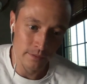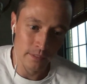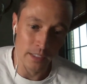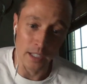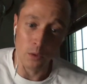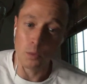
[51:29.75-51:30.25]

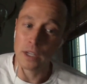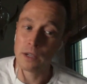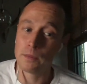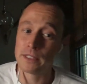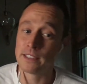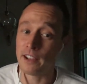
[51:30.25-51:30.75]
Like
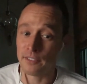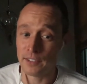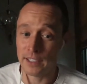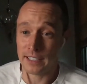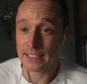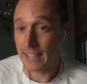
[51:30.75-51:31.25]
Wyndham was
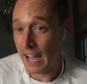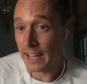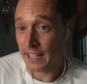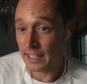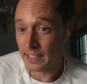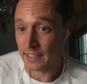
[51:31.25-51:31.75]
definitely
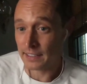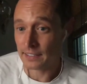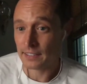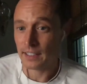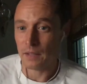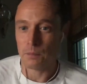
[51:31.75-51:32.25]
ecstatic
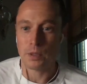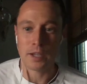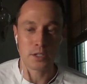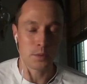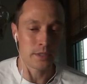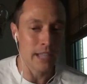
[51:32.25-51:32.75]
and
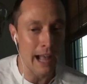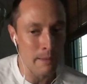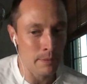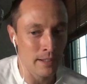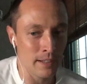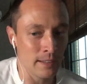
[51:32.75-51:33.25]
pleasure was
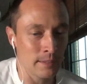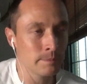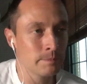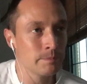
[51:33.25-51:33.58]
happening.